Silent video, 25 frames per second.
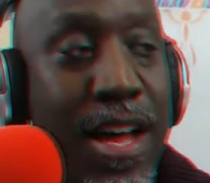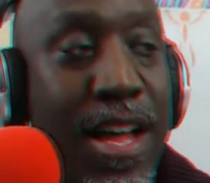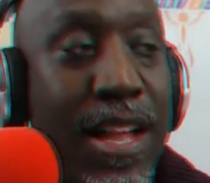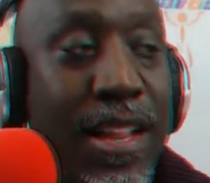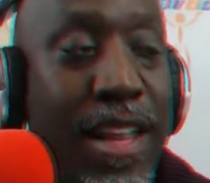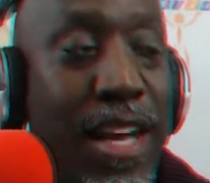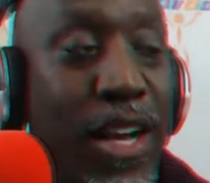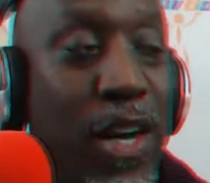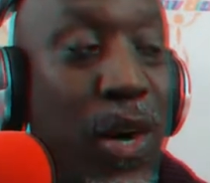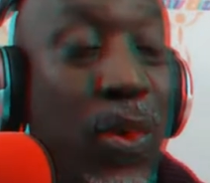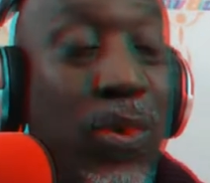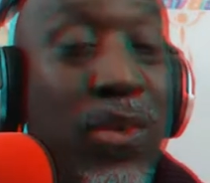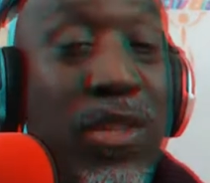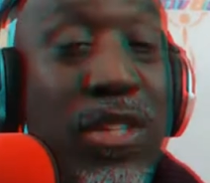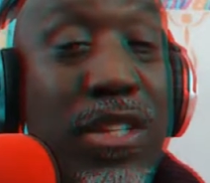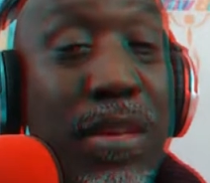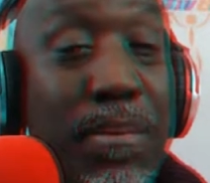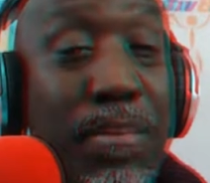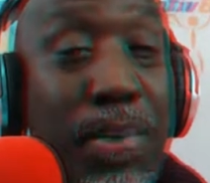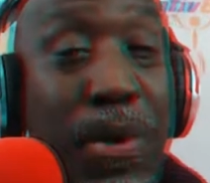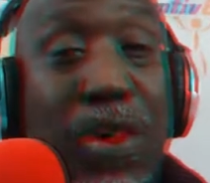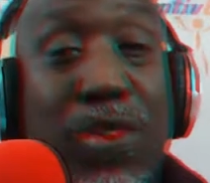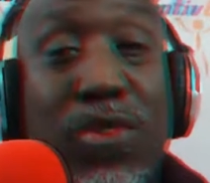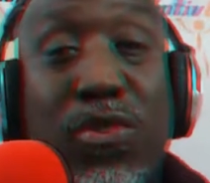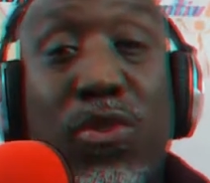They go to the
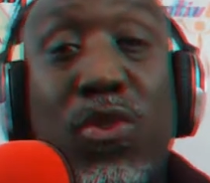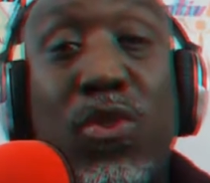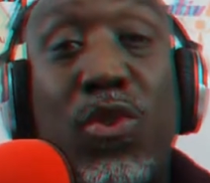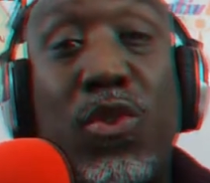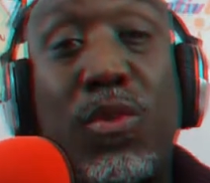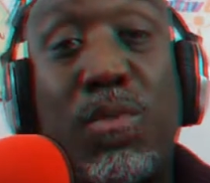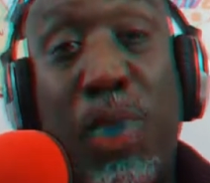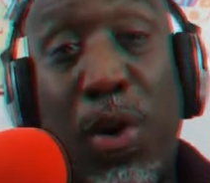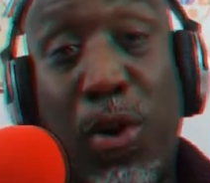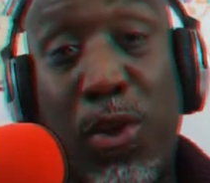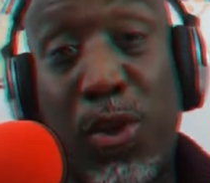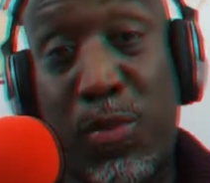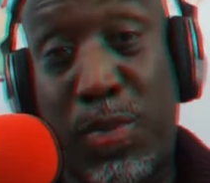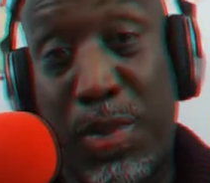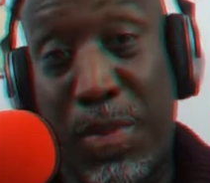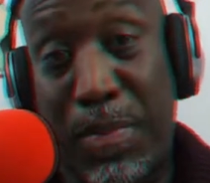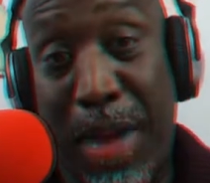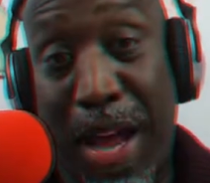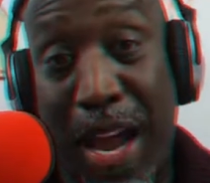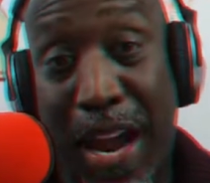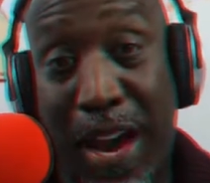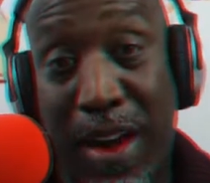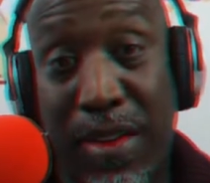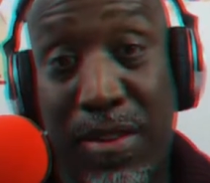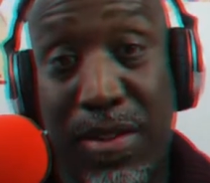person who's most
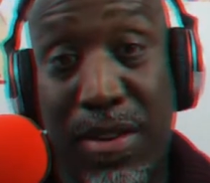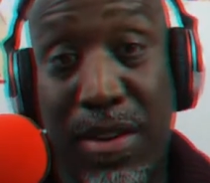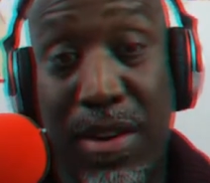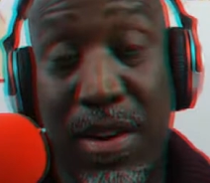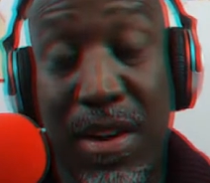prepared.